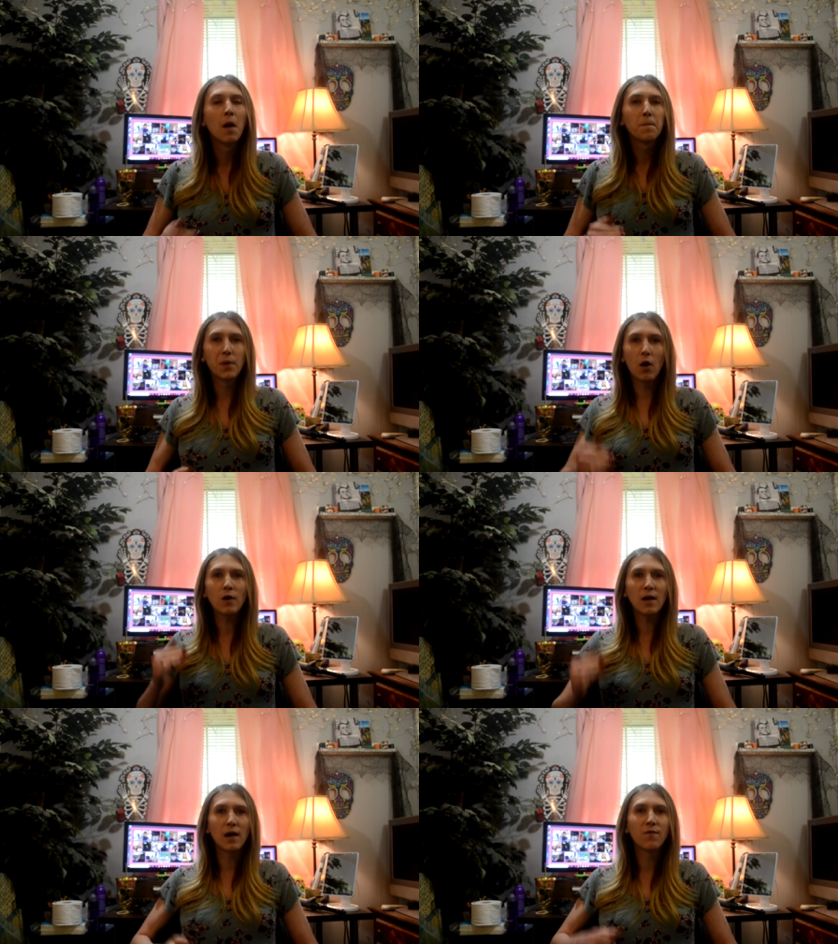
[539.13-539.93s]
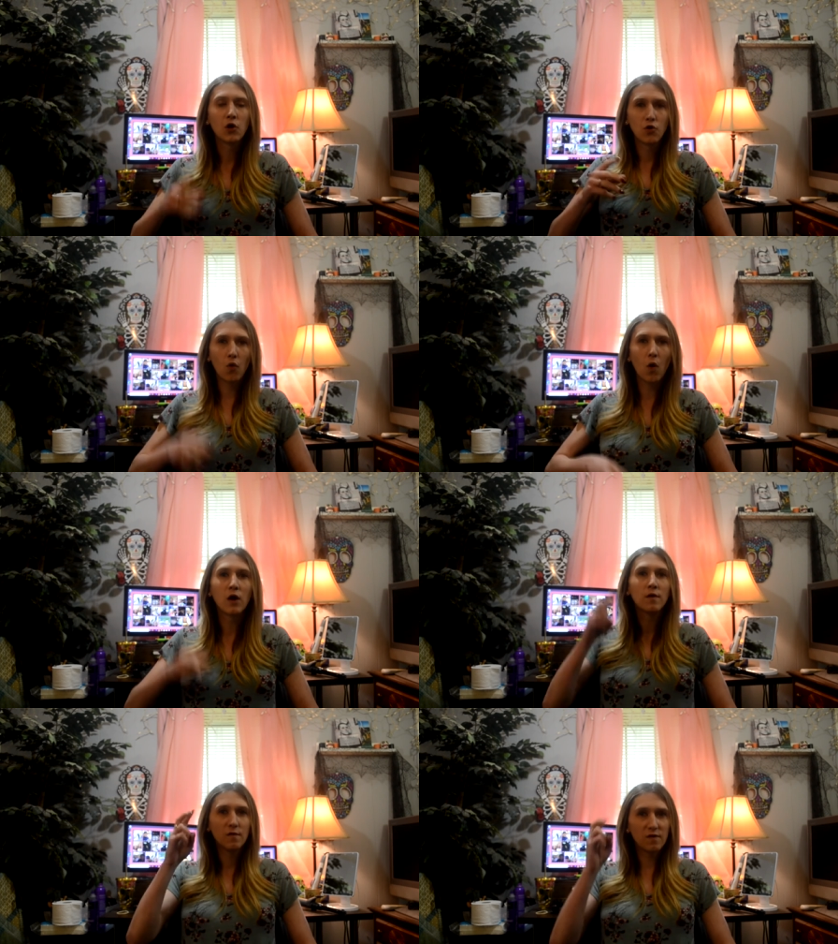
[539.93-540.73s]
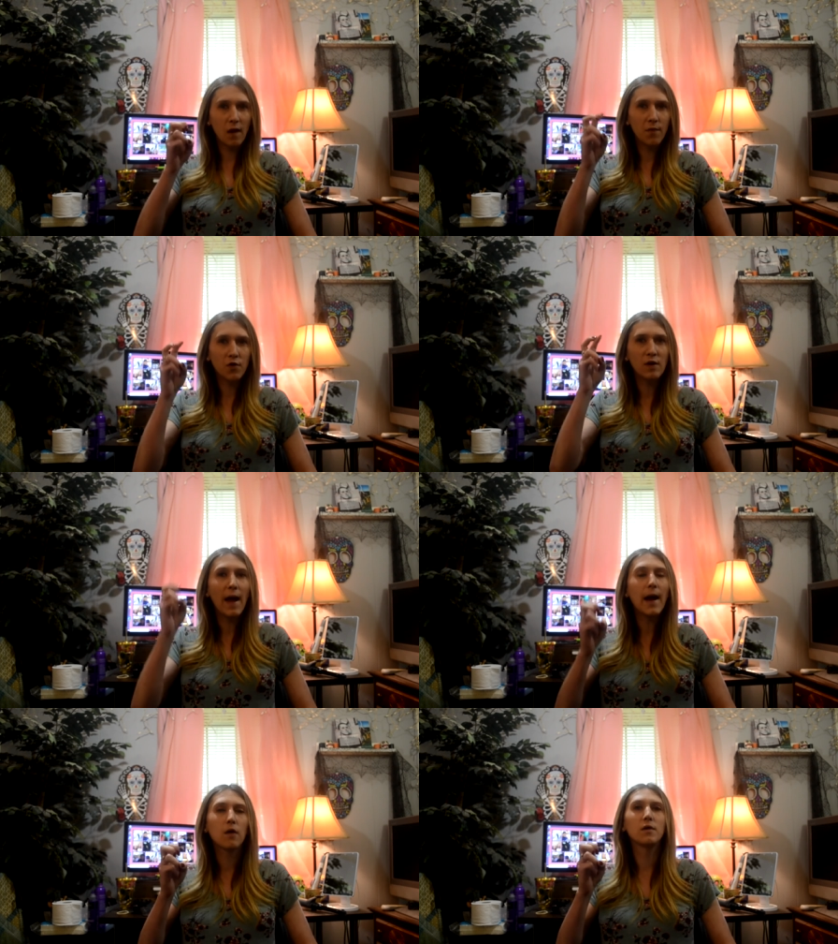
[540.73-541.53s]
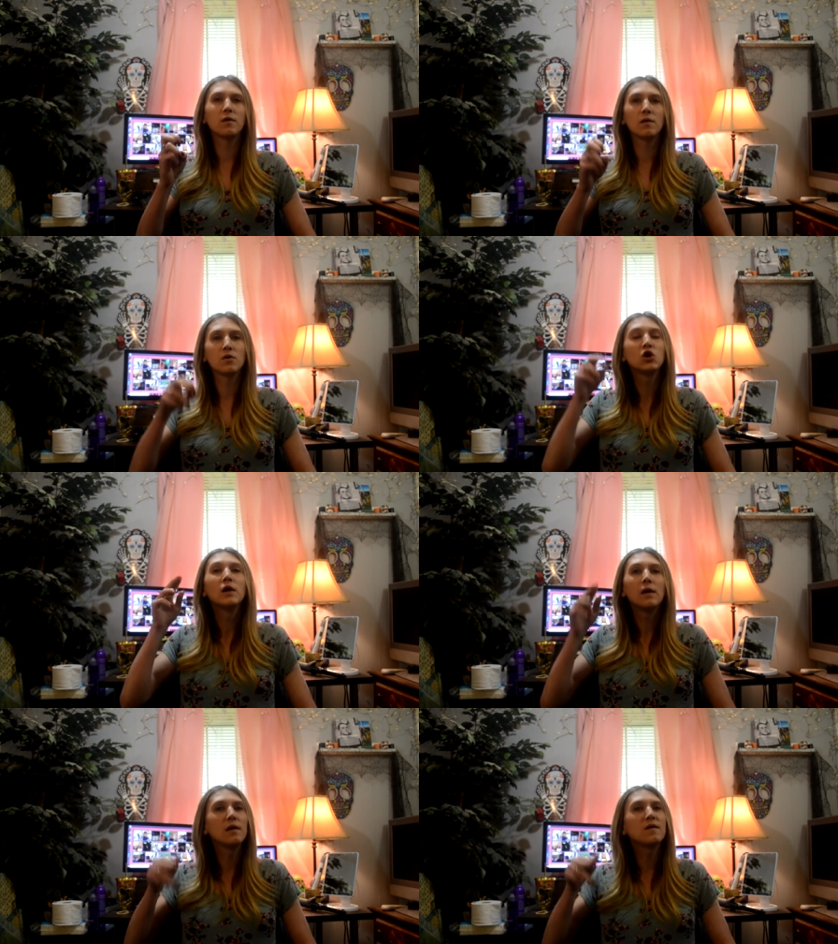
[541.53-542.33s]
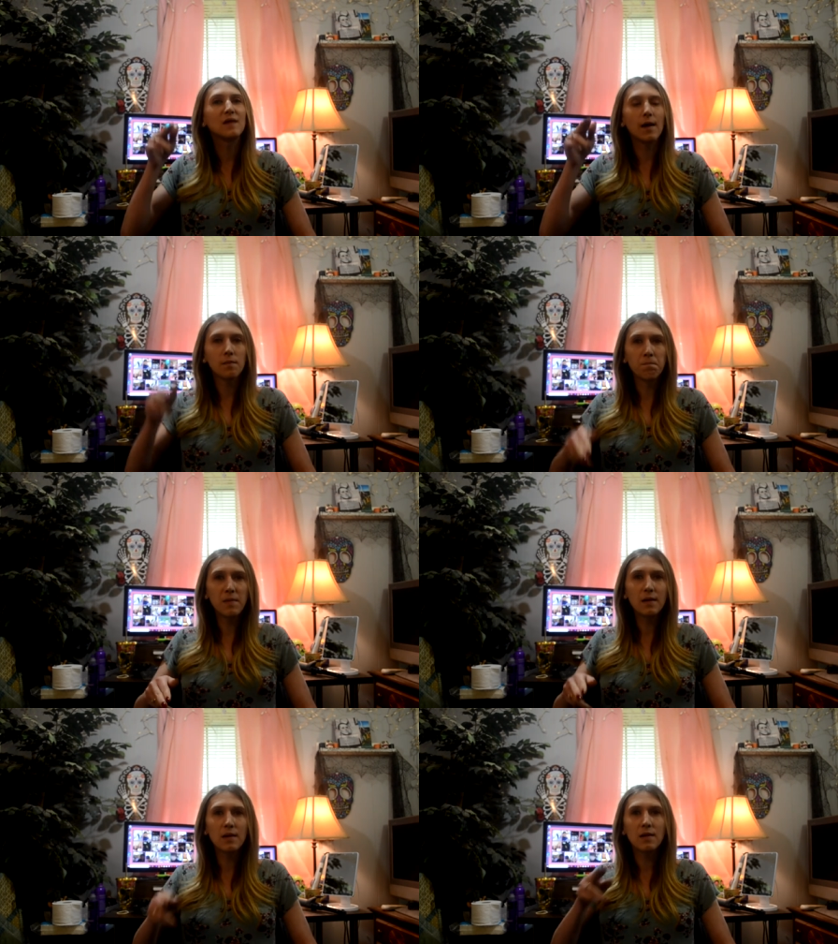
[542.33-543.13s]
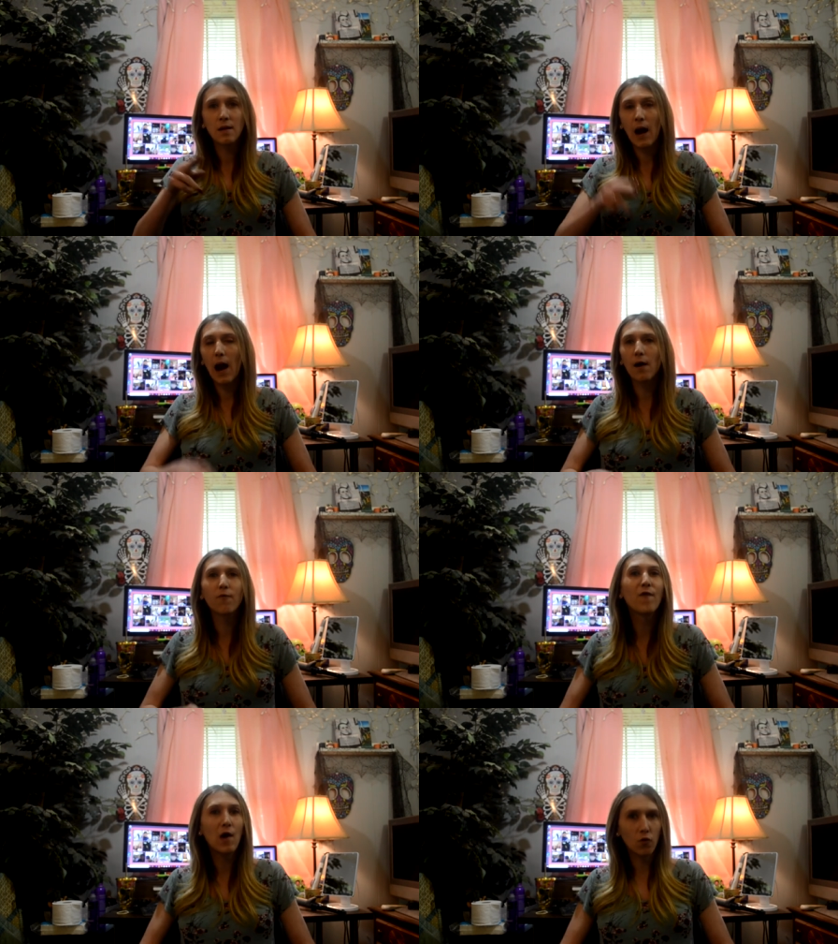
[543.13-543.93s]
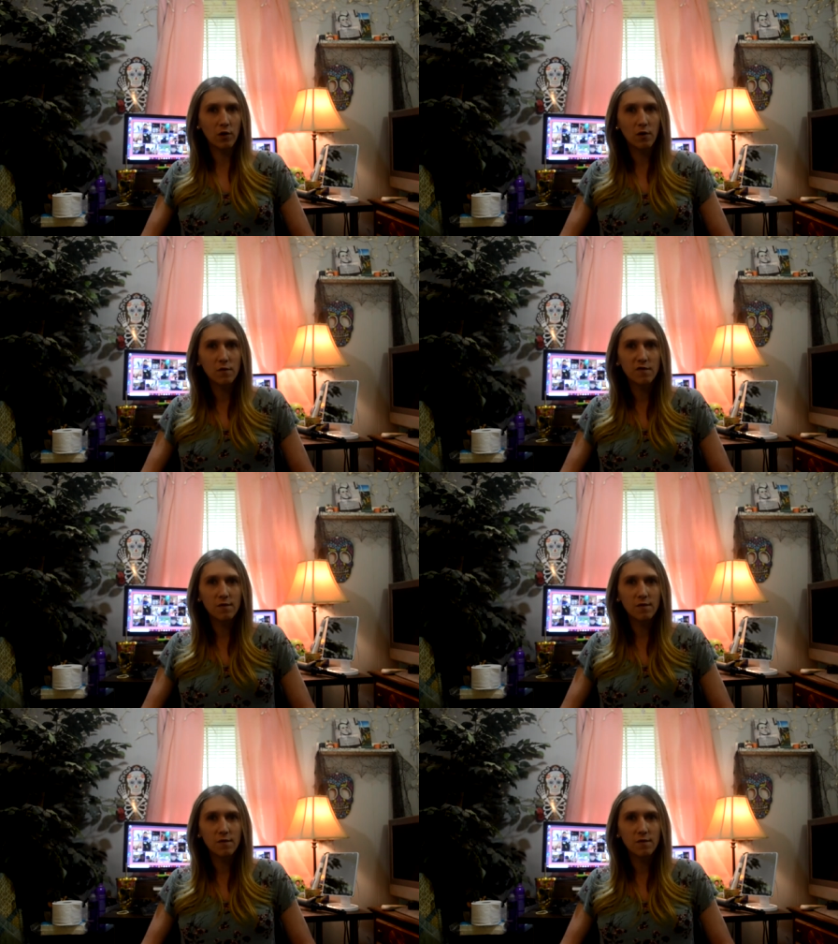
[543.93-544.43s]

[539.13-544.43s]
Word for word: Part of your Southern heritage is admitting our failures.